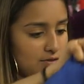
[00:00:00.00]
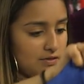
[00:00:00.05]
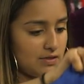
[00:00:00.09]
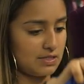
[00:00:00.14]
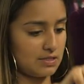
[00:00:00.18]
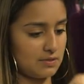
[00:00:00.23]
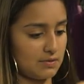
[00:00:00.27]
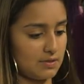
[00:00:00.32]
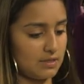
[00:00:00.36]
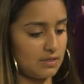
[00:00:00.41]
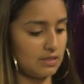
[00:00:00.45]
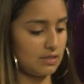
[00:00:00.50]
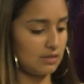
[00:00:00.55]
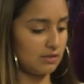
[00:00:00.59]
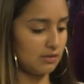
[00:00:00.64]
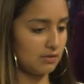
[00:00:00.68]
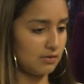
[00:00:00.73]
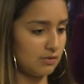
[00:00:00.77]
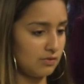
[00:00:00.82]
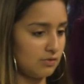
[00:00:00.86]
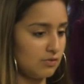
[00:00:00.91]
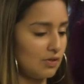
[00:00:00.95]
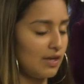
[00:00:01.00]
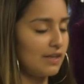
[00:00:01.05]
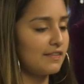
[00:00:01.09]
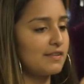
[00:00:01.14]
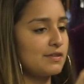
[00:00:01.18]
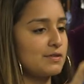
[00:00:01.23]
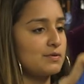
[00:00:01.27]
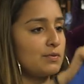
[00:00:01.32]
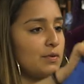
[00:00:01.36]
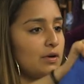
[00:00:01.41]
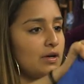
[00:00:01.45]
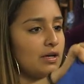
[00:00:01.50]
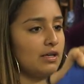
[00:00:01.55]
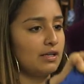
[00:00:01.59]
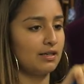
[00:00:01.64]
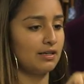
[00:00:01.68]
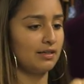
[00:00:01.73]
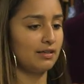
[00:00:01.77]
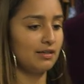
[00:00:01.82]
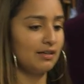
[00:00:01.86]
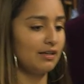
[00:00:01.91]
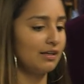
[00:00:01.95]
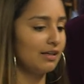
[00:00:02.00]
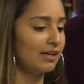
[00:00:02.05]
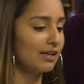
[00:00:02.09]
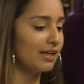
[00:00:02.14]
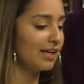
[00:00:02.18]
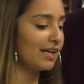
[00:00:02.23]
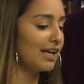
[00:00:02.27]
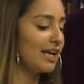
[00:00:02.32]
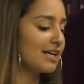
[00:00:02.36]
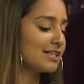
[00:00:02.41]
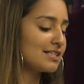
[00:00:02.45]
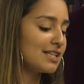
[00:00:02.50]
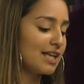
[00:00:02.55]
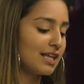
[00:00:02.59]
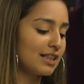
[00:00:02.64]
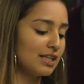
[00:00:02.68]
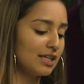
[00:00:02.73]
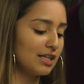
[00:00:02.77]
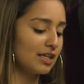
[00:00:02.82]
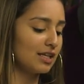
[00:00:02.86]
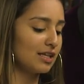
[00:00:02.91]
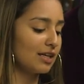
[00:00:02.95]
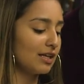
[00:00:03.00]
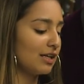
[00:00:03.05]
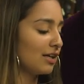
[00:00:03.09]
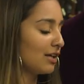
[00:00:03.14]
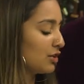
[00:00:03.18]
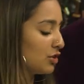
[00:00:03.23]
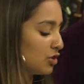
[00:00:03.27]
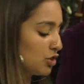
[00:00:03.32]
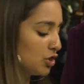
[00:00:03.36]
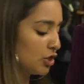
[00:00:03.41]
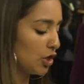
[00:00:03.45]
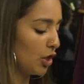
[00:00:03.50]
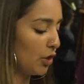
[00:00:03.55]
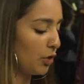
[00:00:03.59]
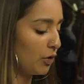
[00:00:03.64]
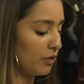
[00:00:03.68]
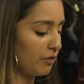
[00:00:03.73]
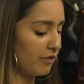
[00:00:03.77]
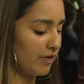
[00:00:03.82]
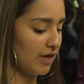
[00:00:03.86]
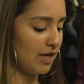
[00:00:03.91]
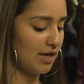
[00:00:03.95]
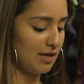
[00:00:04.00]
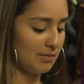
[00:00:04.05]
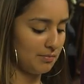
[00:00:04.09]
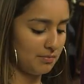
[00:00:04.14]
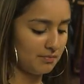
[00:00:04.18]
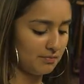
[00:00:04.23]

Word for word: do this one. Try this one. It has like the choker vibe.